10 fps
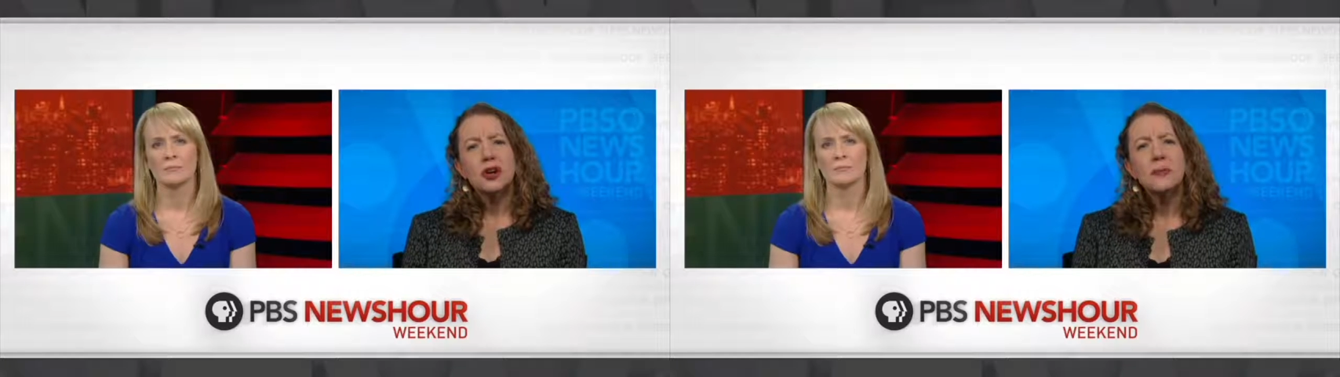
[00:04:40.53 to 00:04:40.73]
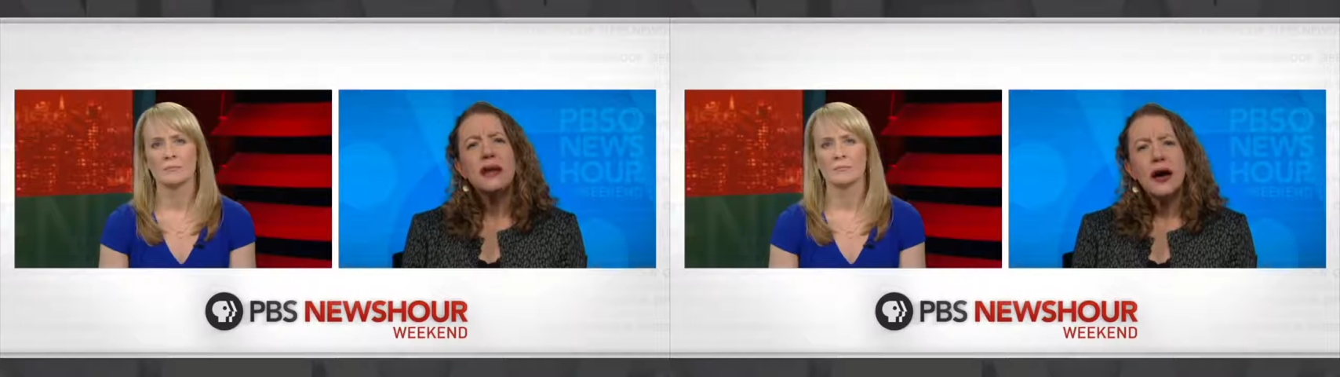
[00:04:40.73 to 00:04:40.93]

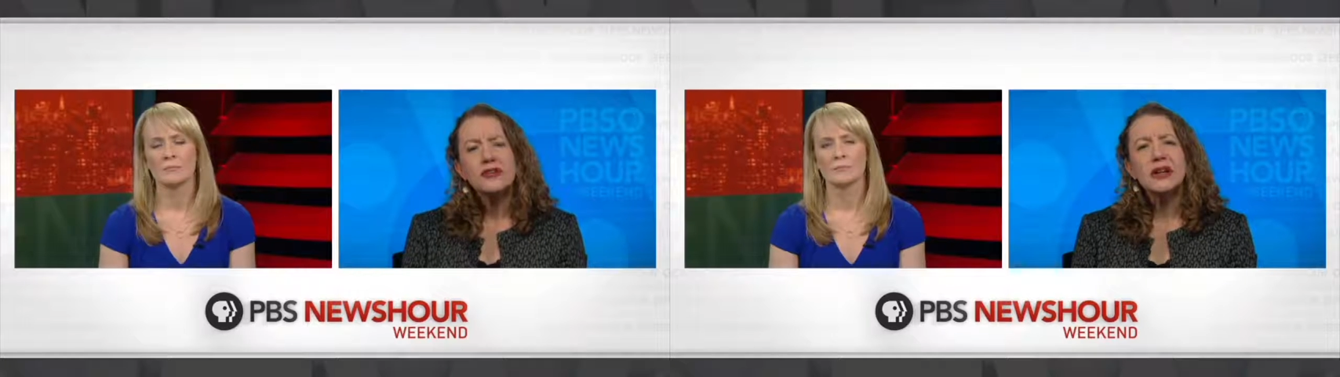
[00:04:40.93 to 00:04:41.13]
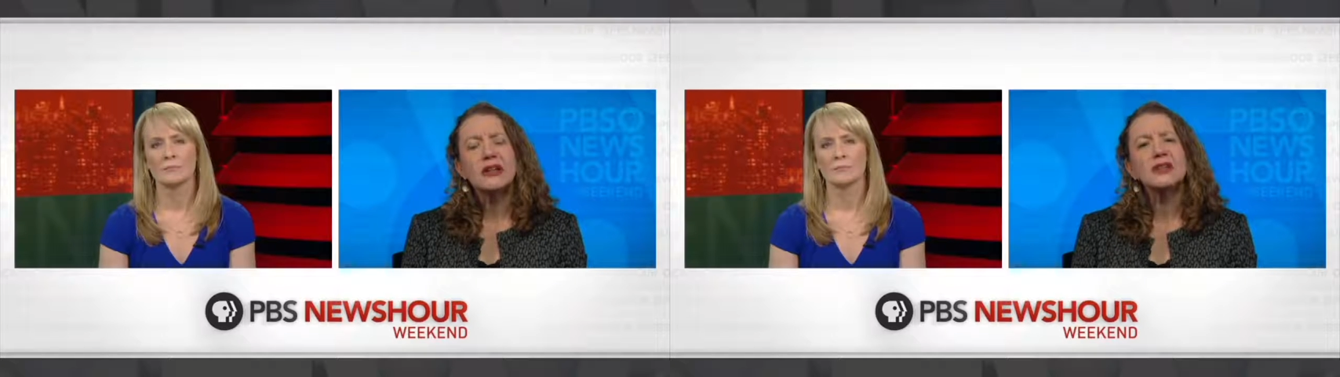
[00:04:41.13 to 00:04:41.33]
Speaker 1: could be
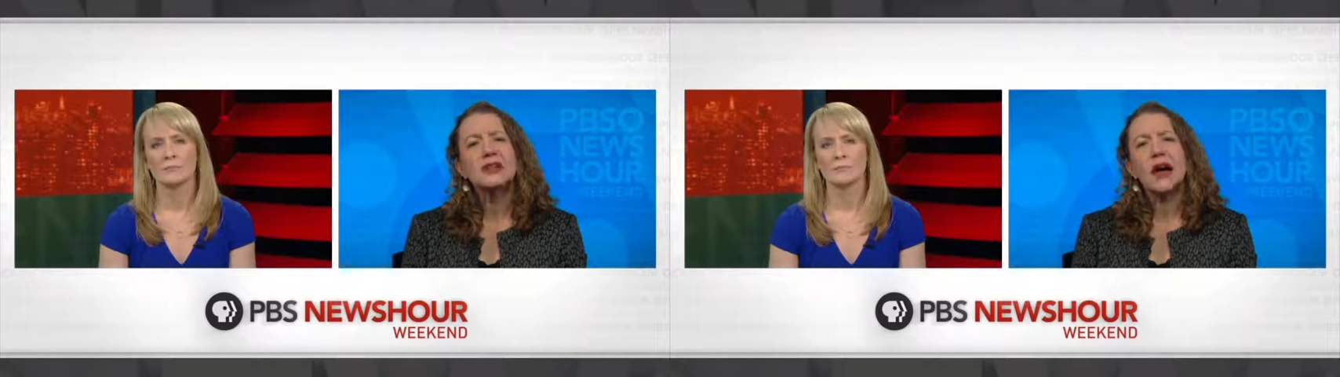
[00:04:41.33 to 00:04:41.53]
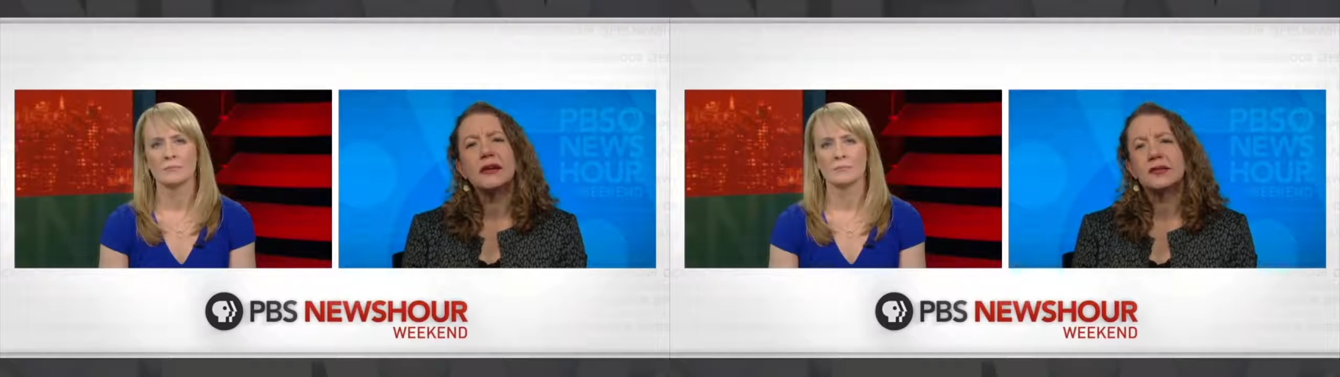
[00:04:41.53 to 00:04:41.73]
evidence
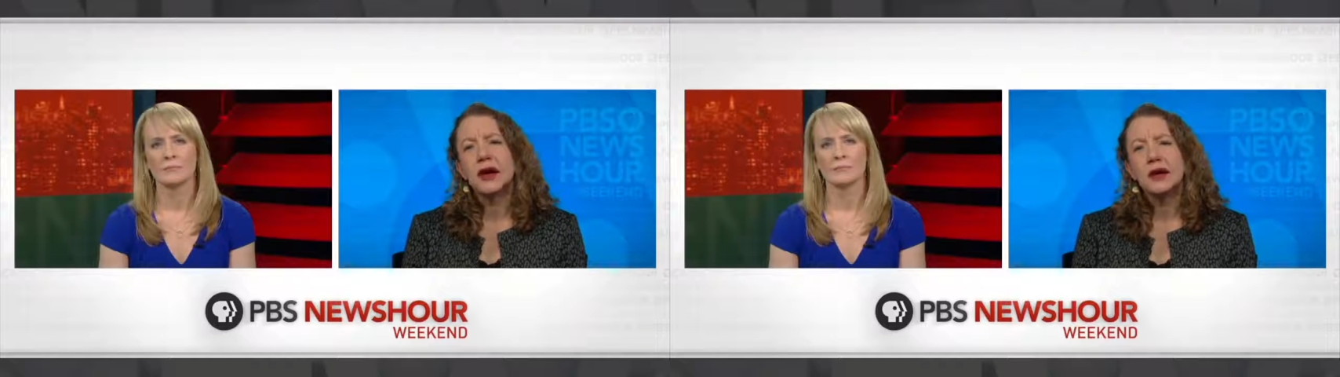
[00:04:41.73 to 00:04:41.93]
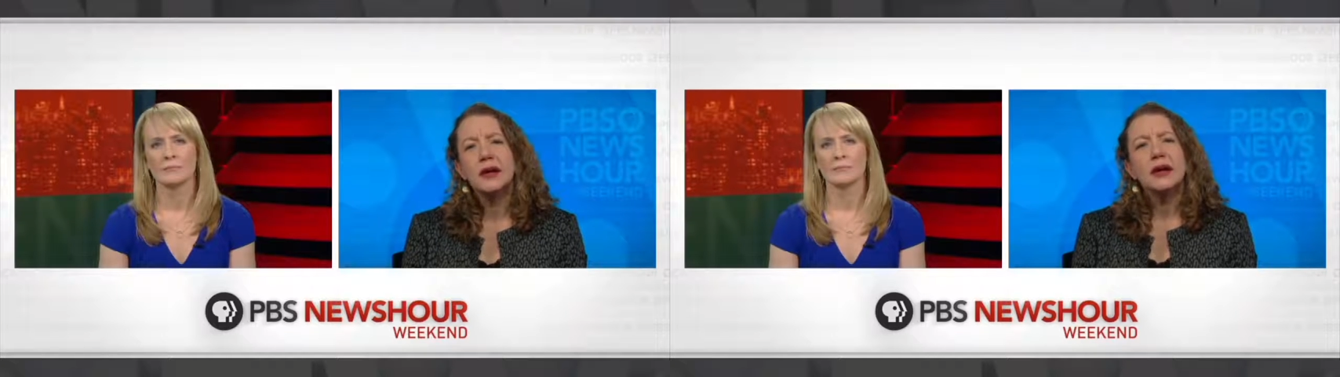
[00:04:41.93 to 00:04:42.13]
that
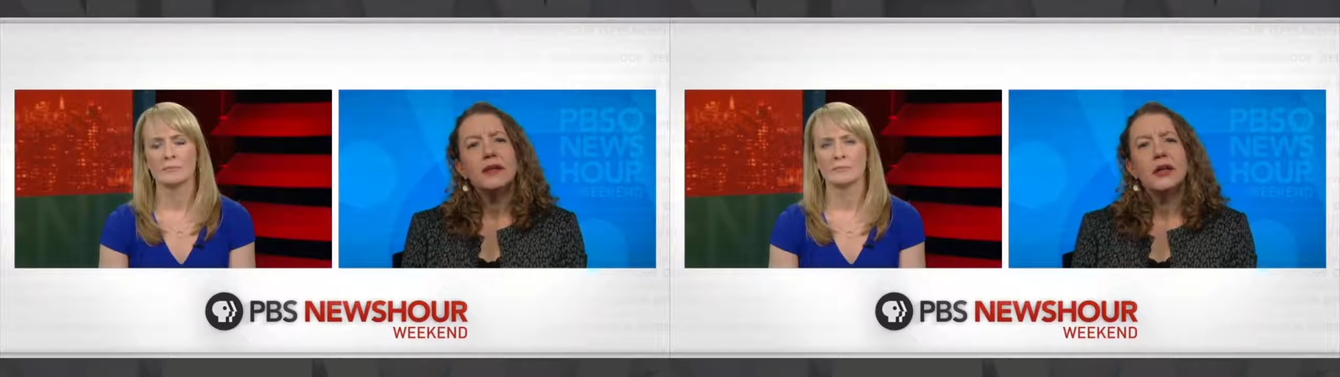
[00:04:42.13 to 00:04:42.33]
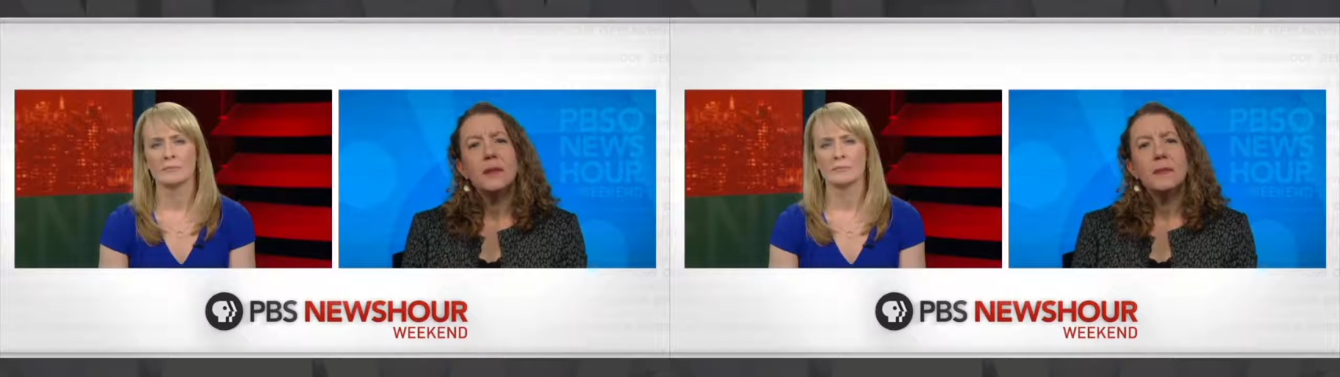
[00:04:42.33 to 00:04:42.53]
uh,
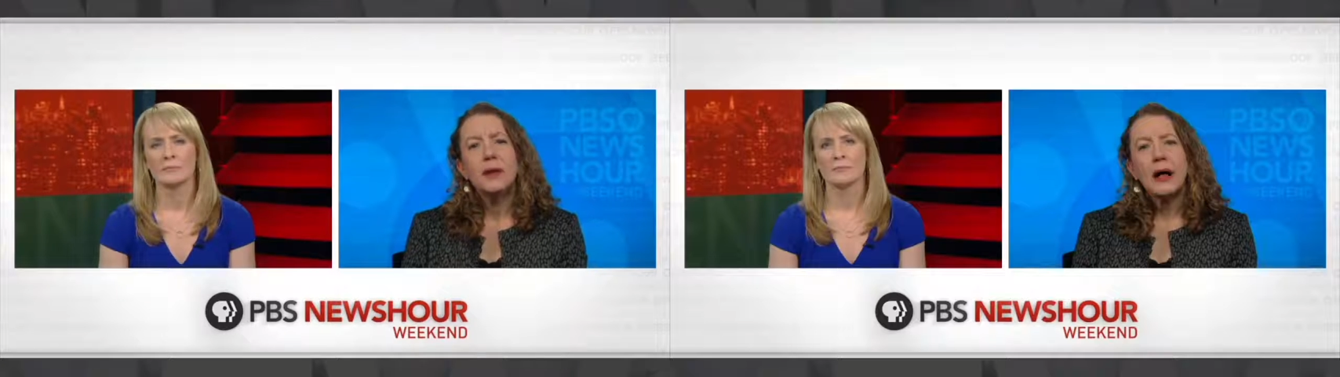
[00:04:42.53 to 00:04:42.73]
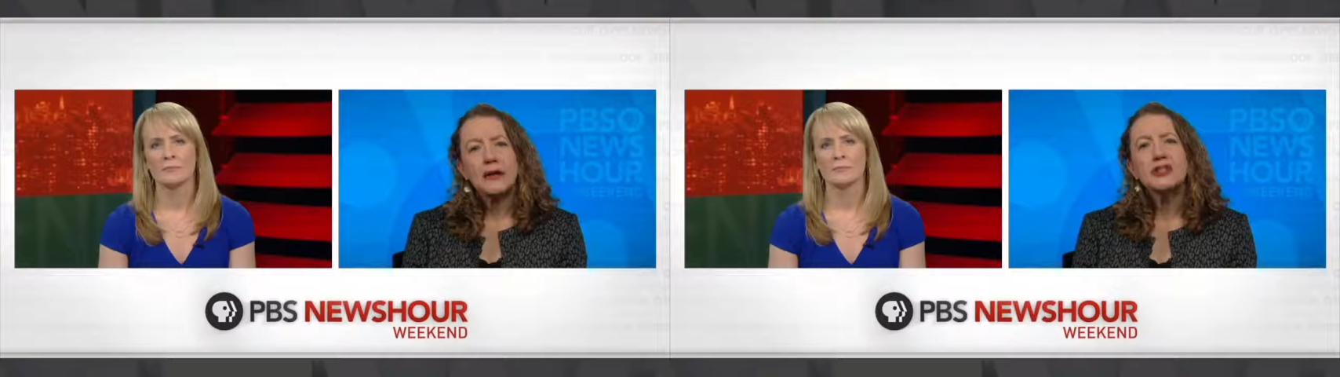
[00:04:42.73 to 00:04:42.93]
the
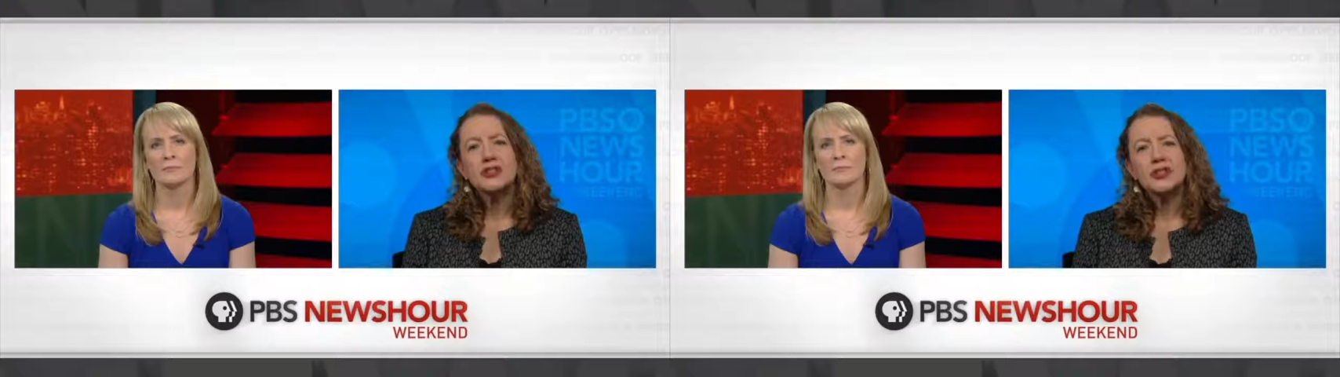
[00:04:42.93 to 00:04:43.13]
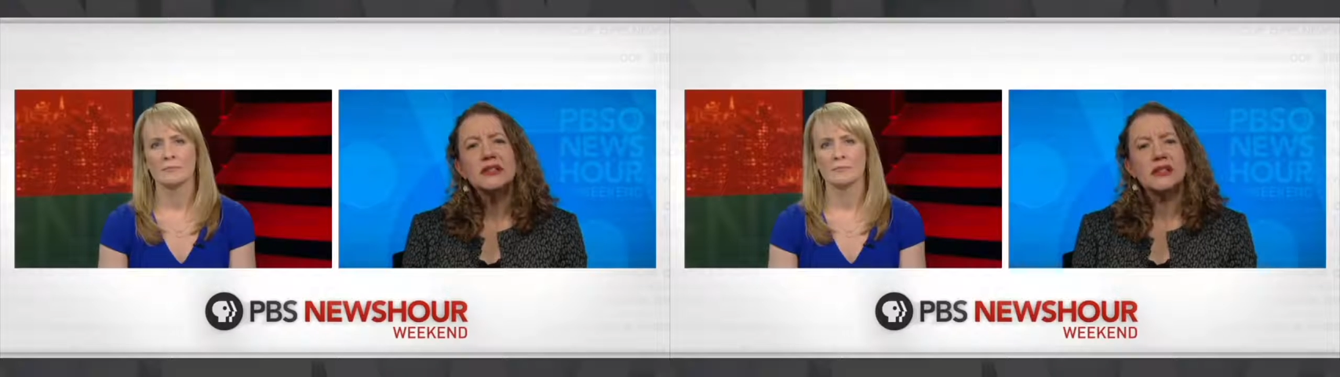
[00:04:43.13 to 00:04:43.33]

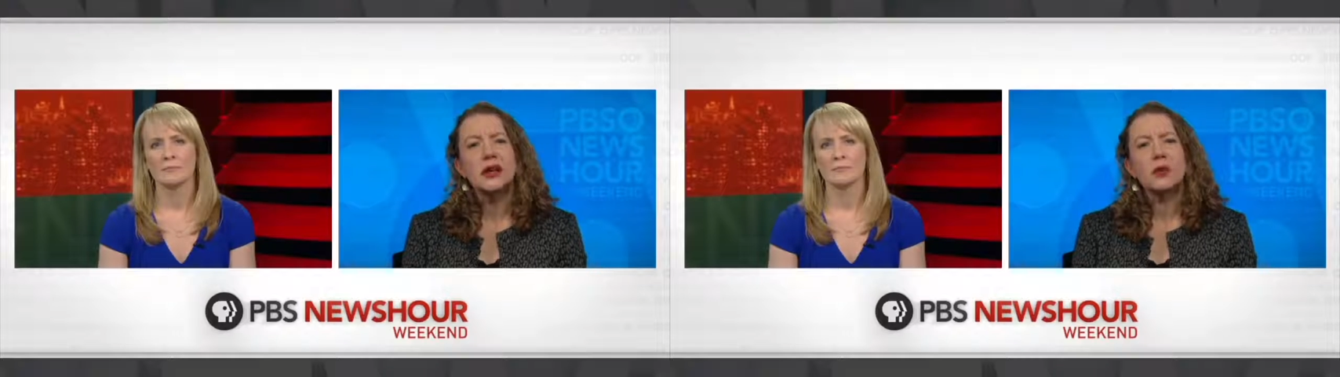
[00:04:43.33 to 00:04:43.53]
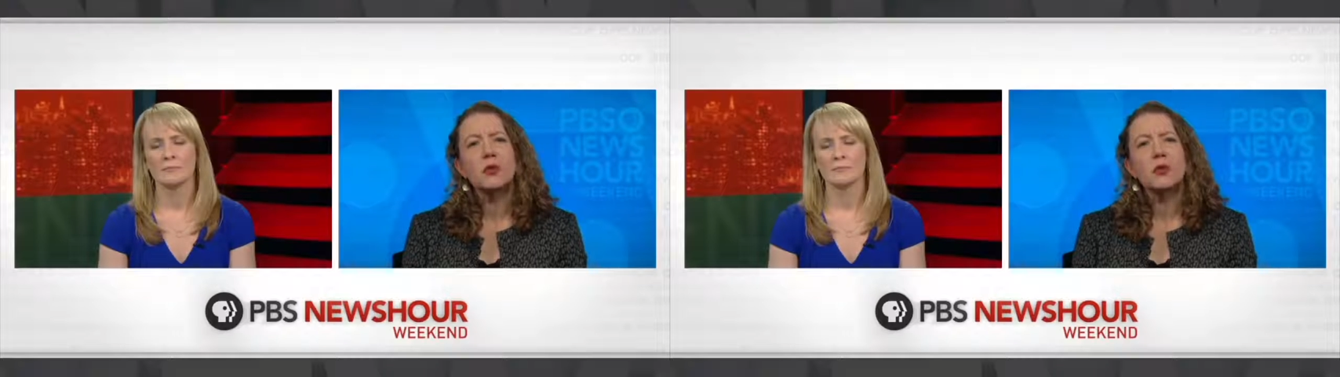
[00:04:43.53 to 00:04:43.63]
politicians here